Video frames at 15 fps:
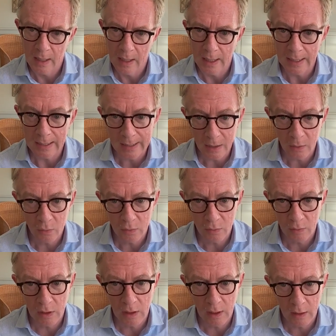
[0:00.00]
and can we
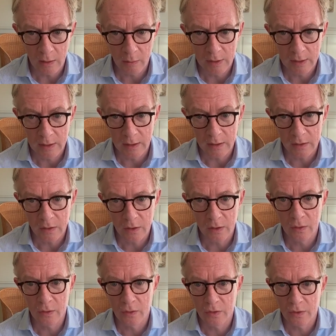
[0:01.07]
reliably
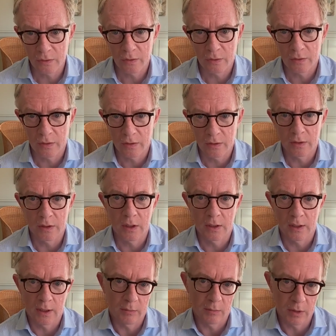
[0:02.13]
exclude cirrhosis on the other hand?